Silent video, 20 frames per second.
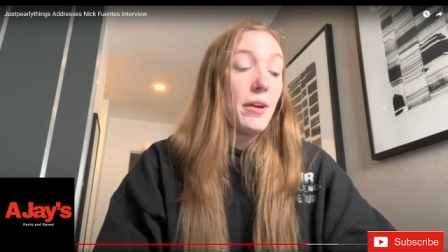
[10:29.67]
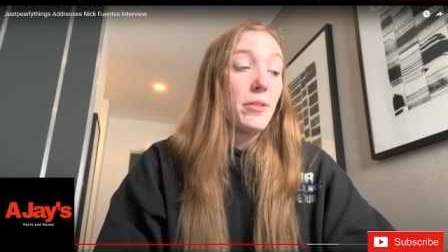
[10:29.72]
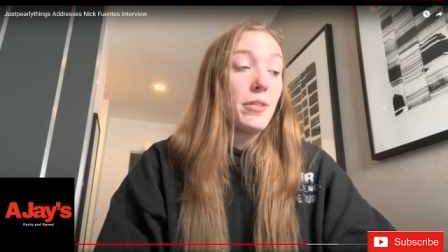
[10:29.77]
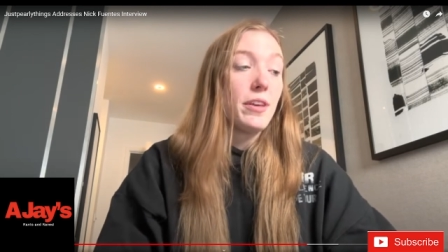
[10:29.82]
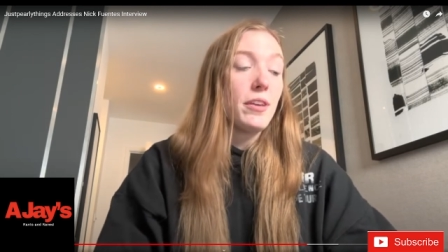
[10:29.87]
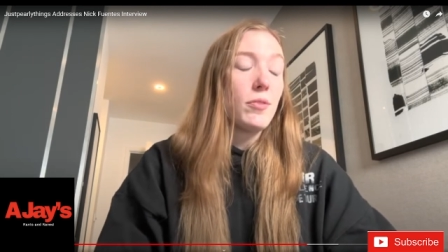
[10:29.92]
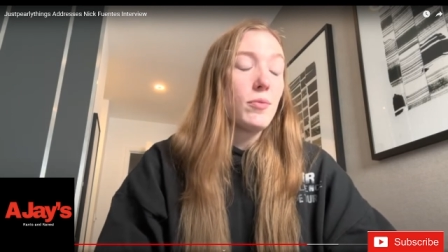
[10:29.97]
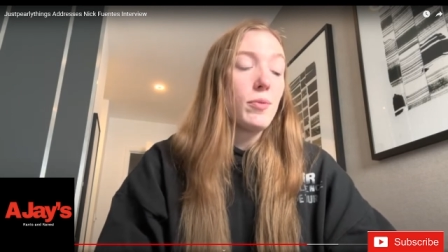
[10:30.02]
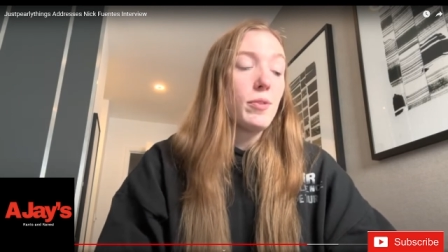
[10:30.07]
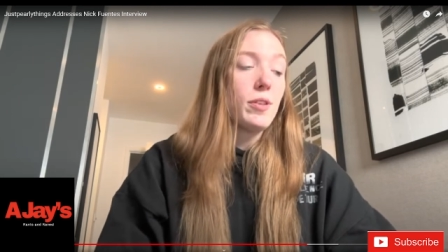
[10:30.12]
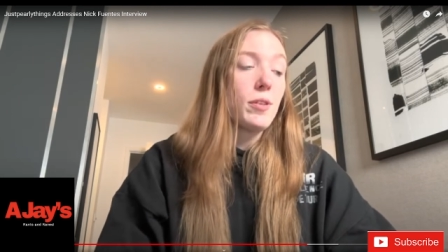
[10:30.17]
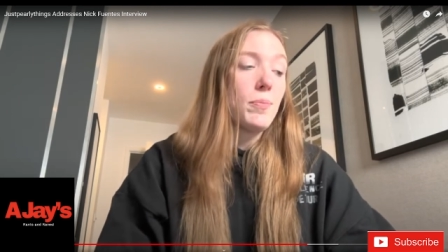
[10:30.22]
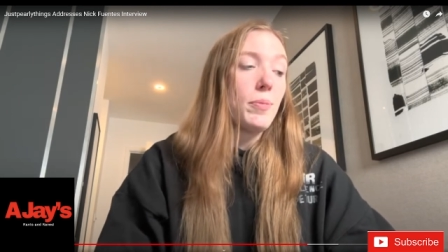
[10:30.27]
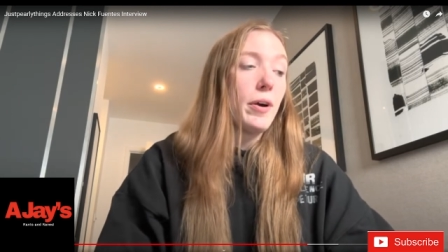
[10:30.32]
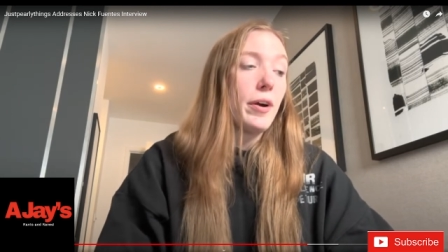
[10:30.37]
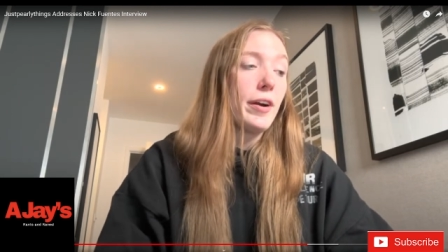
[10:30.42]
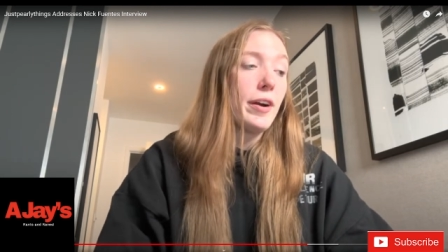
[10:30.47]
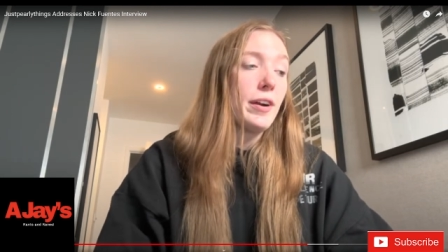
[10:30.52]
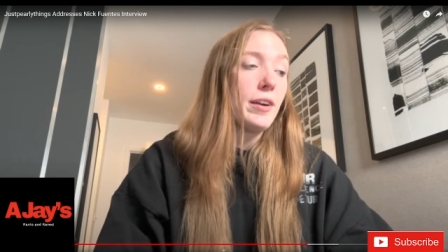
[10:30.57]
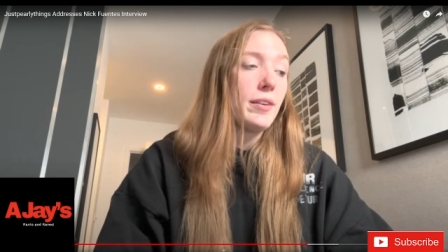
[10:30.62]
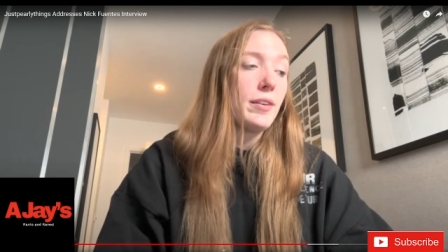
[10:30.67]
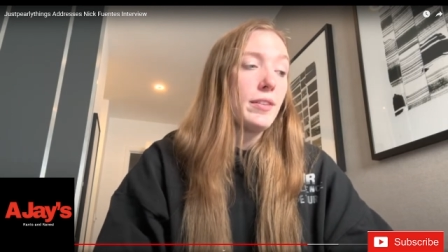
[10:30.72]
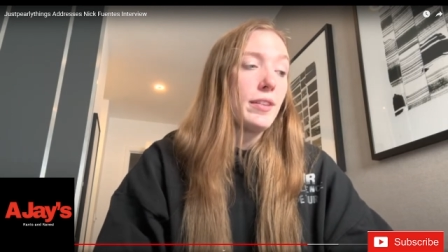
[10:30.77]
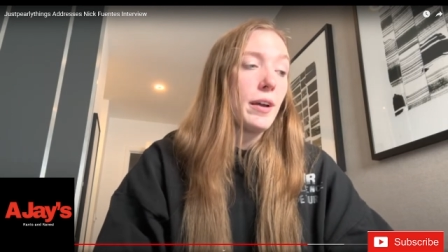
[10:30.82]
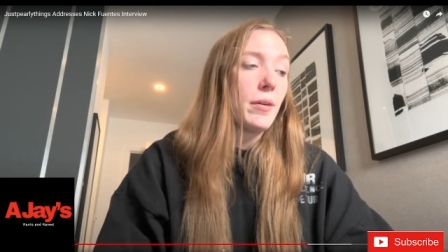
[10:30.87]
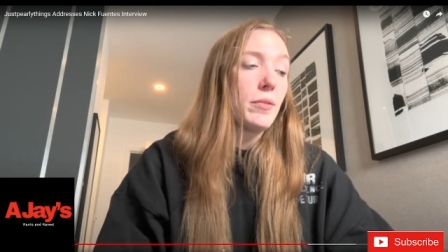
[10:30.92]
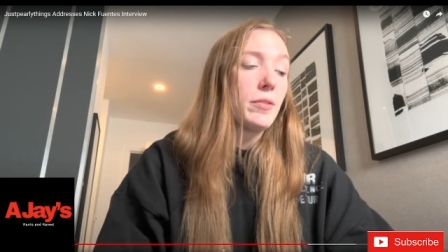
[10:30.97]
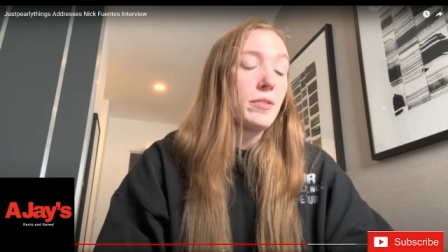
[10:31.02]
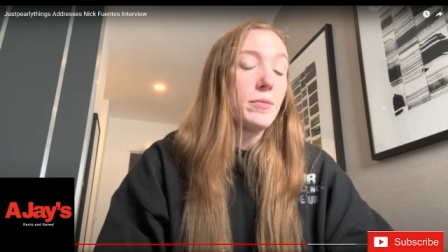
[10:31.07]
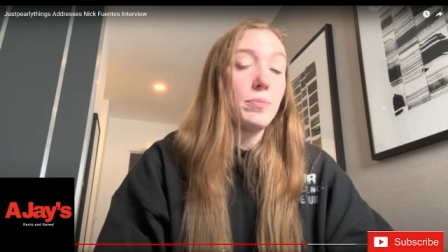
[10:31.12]
this was the part that
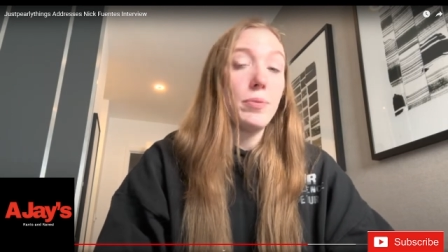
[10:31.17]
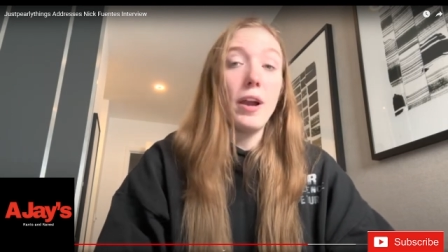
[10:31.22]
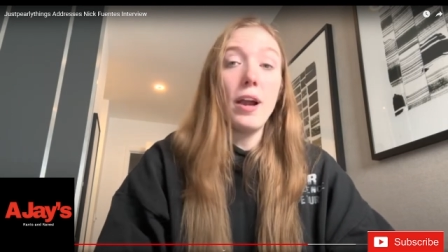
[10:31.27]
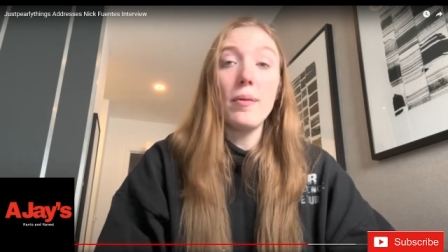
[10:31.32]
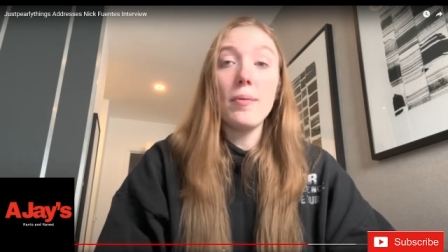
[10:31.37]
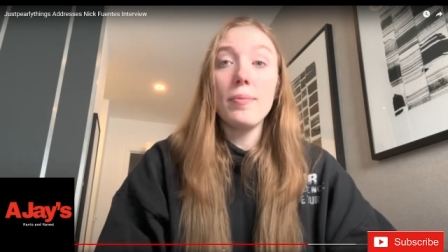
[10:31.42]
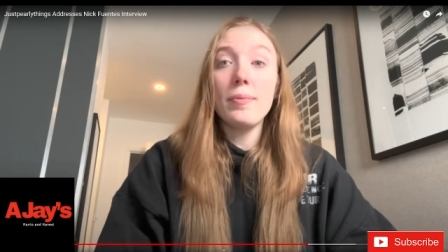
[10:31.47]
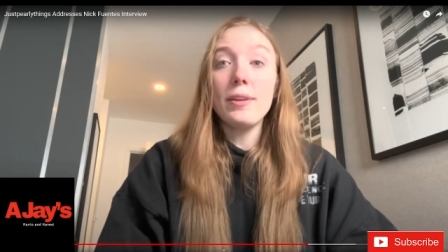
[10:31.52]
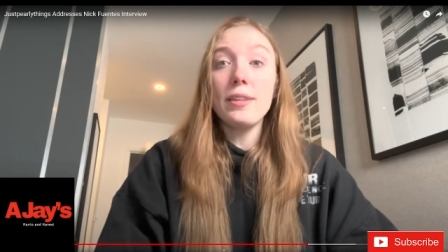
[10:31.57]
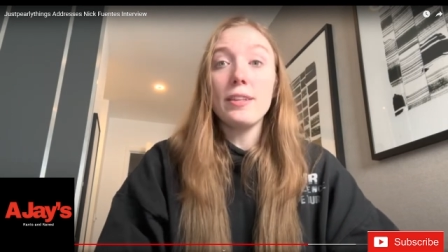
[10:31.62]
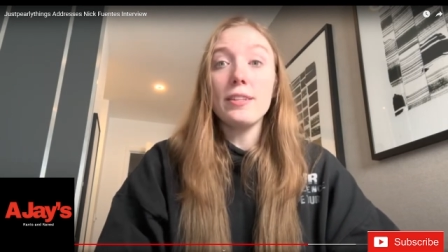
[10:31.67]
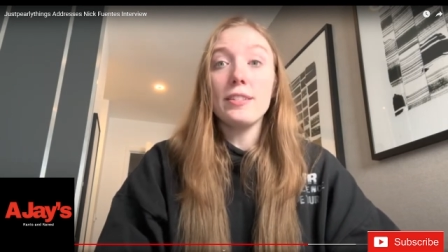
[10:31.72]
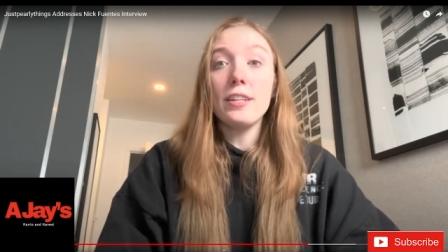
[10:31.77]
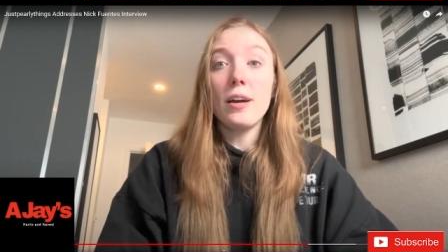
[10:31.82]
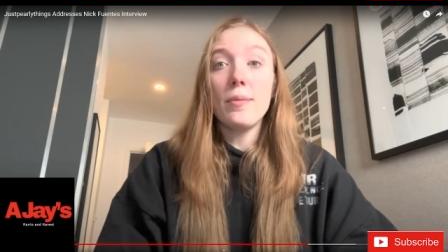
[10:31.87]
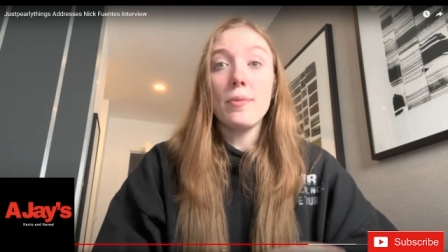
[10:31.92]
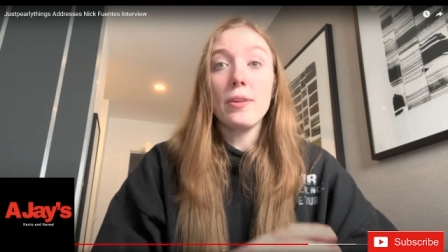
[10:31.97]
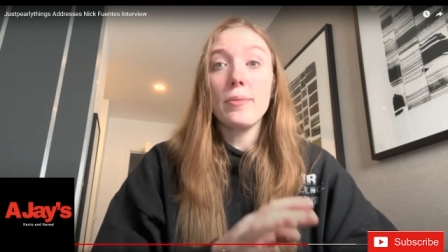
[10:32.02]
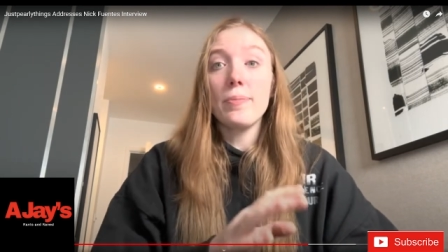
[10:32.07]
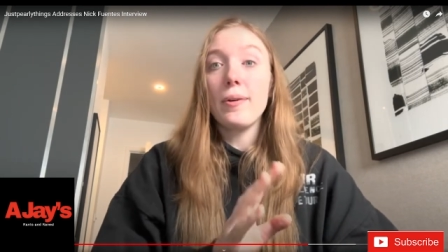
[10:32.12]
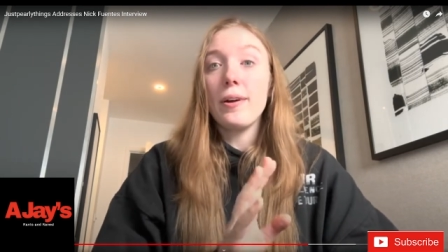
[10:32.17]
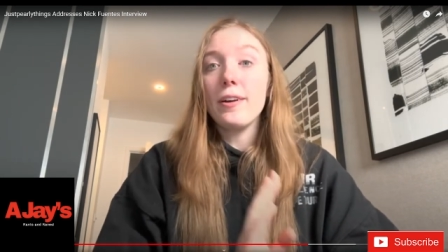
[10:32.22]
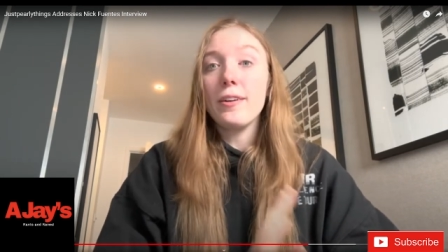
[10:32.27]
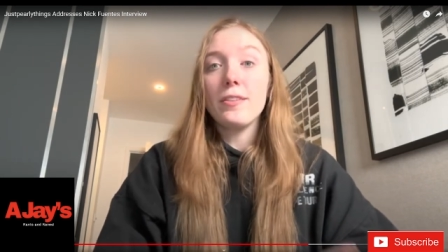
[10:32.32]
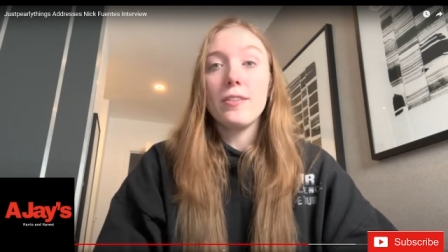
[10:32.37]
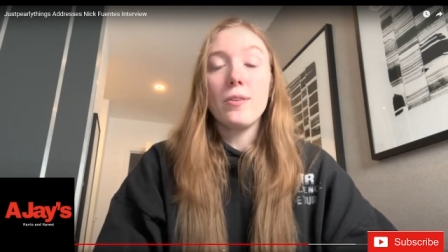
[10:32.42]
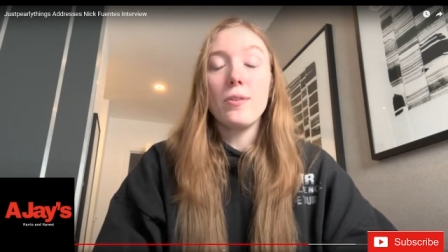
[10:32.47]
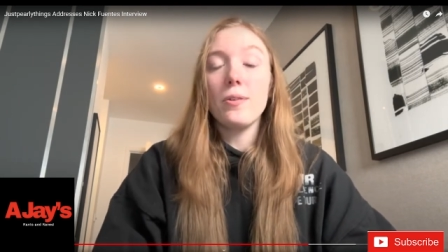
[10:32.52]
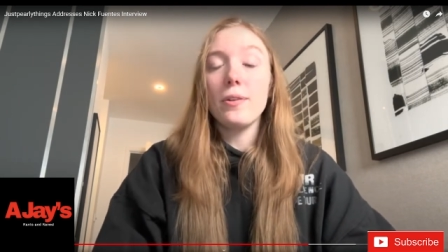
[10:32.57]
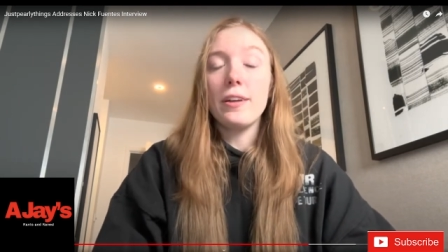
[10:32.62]
was probably the dumbest part of
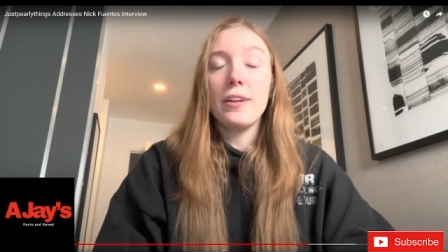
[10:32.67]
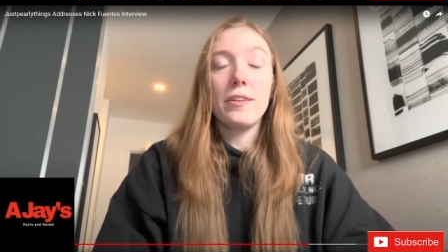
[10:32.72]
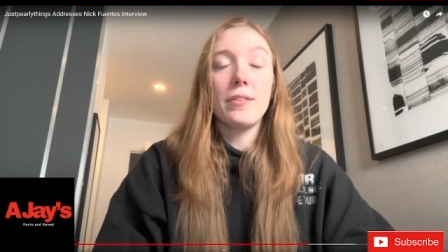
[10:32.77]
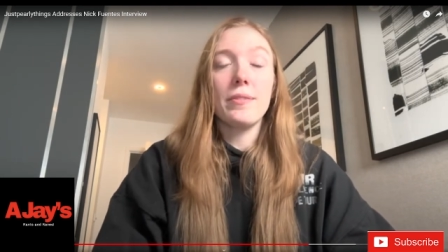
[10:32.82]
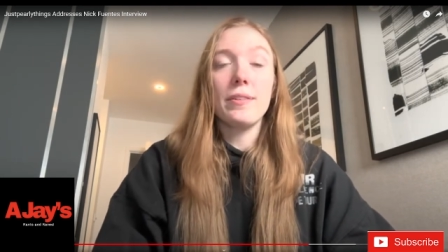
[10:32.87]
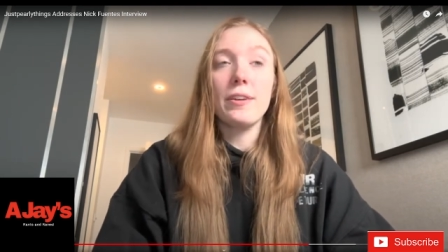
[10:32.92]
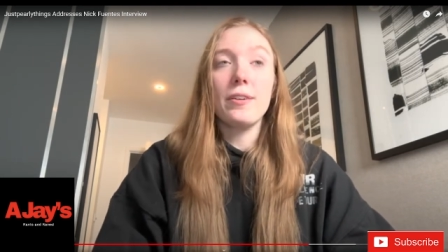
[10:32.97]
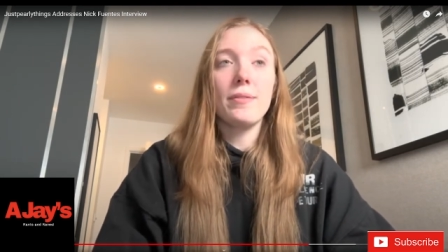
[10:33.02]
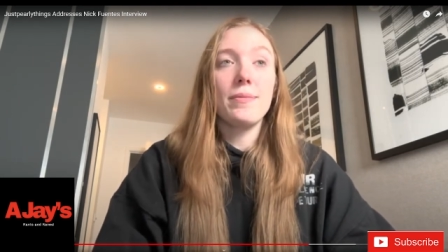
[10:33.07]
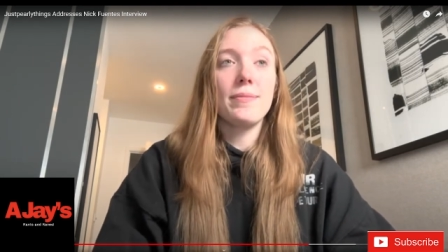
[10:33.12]
the whole interview.